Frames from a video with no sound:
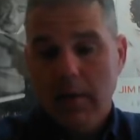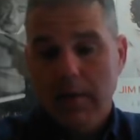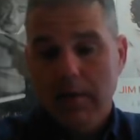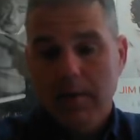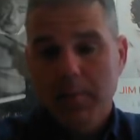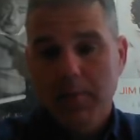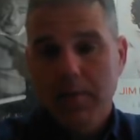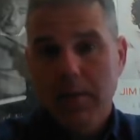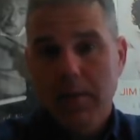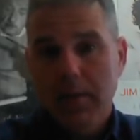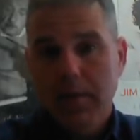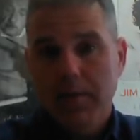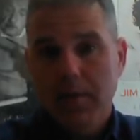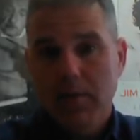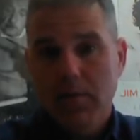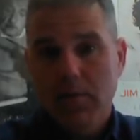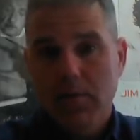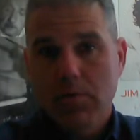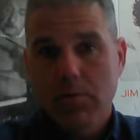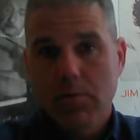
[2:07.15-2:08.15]

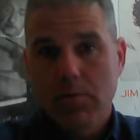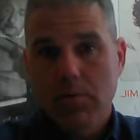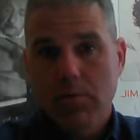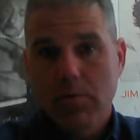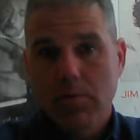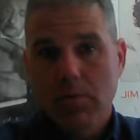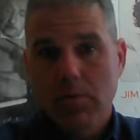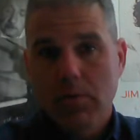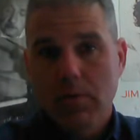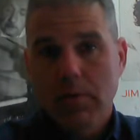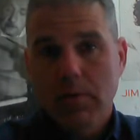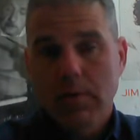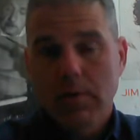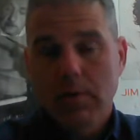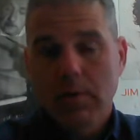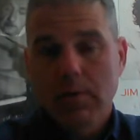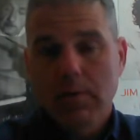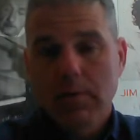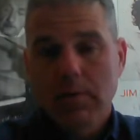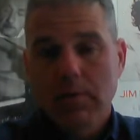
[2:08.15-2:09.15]
specific to
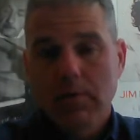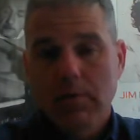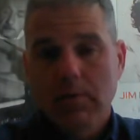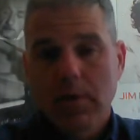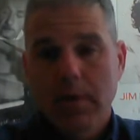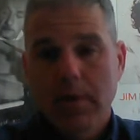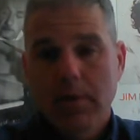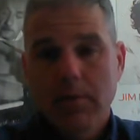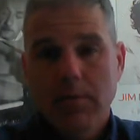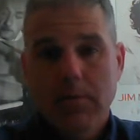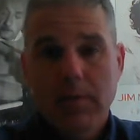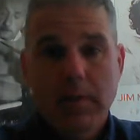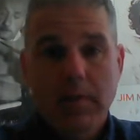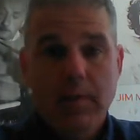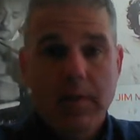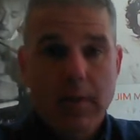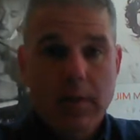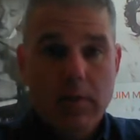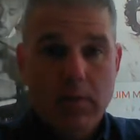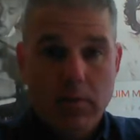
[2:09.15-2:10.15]
radio,
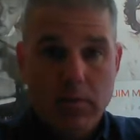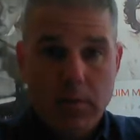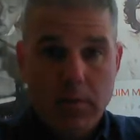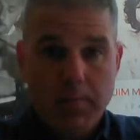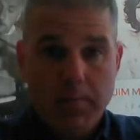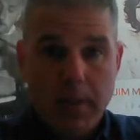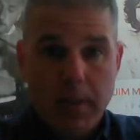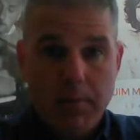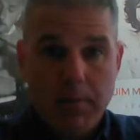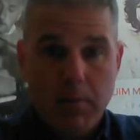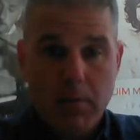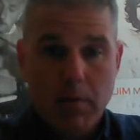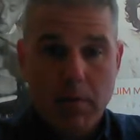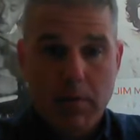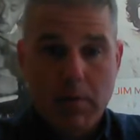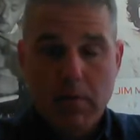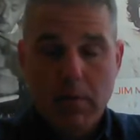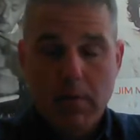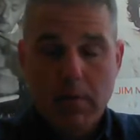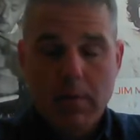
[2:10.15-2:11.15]
TV, newspaper,